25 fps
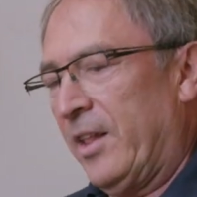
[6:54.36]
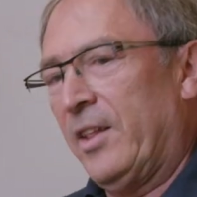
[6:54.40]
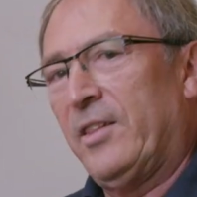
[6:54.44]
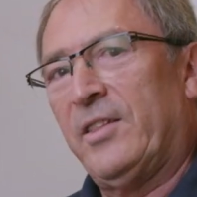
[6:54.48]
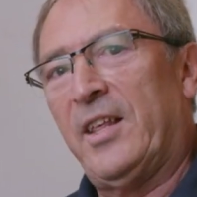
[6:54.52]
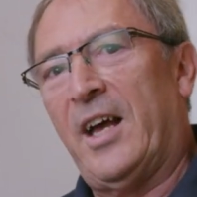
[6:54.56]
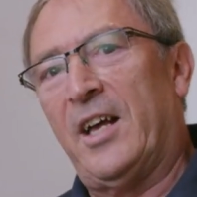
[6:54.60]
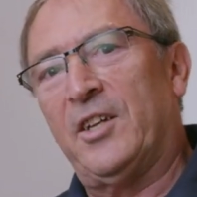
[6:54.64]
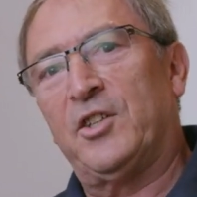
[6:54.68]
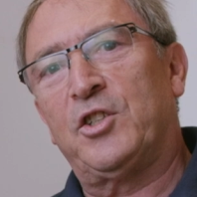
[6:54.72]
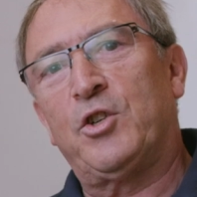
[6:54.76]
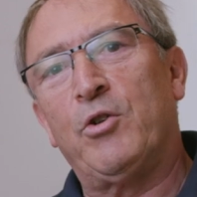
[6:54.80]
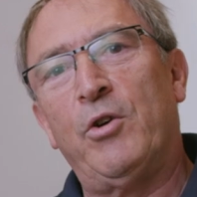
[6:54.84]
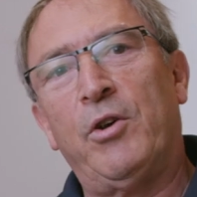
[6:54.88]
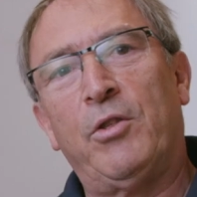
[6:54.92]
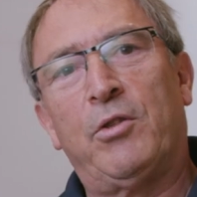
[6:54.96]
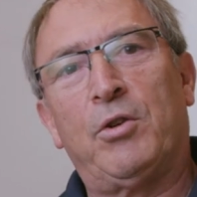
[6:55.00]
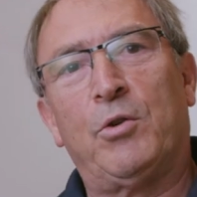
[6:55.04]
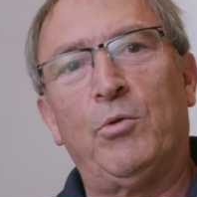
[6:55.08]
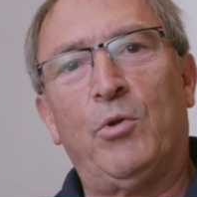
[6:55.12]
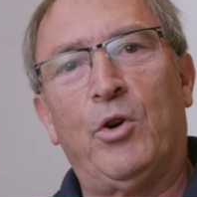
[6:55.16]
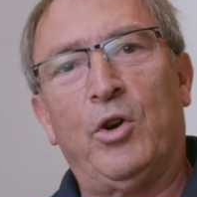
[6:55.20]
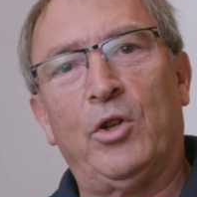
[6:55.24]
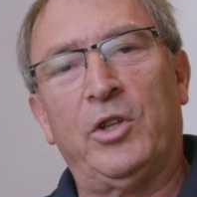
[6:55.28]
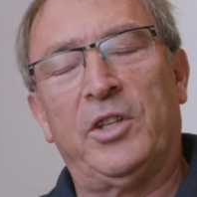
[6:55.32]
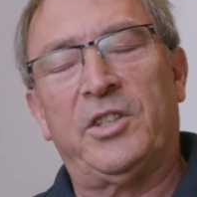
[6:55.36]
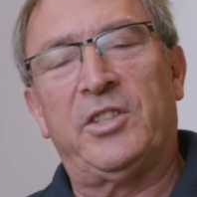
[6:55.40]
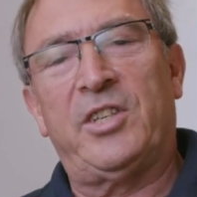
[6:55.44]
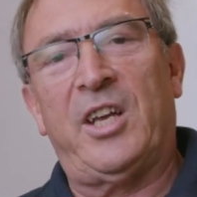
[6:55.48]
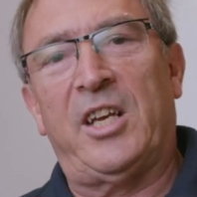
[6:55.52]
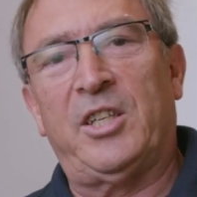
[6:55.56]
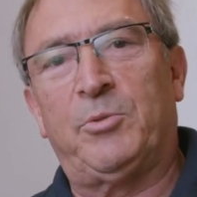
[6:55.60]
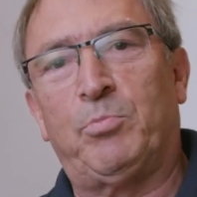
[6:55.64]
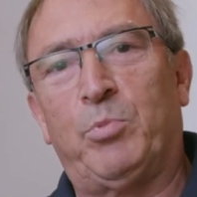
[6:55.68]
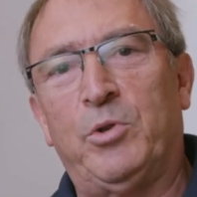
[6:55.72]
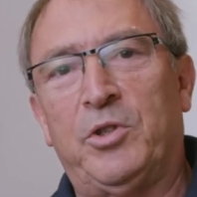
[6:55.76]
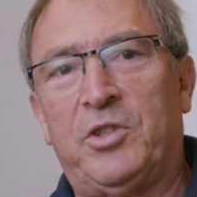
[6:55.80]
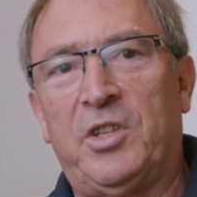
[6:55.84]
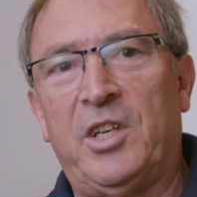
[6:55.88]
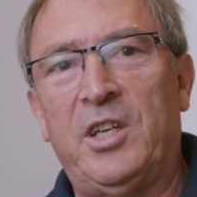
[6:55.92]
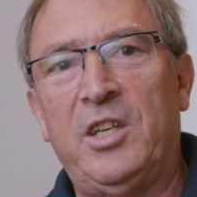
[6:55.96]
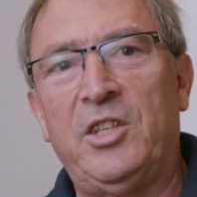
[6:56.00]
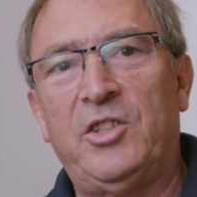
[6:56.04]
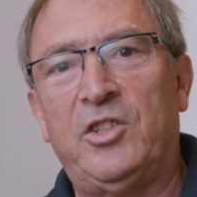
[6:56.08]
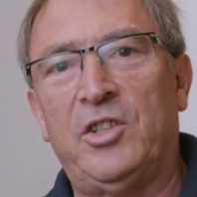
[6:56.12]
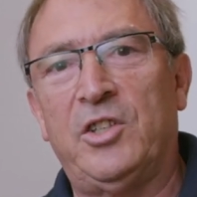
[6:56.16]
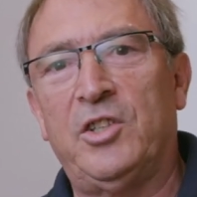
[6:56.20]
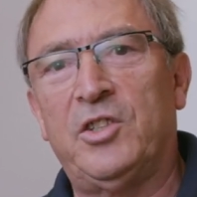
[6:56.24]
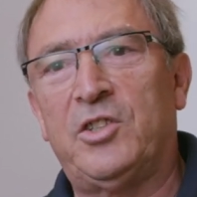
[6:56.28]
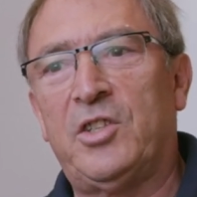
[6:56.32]
that's going through all the test
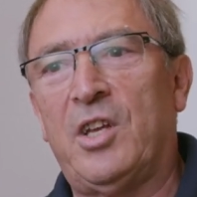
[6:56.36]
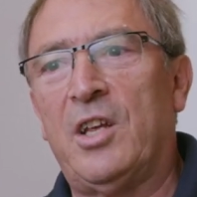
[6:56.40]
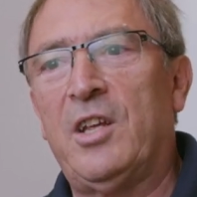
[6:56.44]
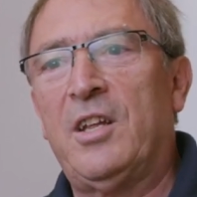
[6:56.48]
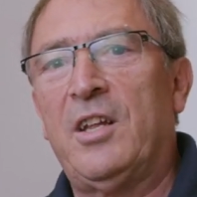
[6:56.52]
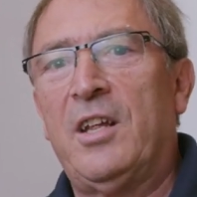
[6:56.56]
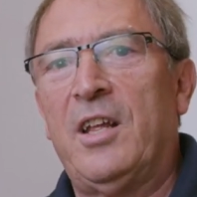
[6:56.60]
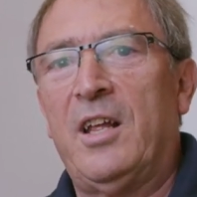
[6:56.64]
procedures,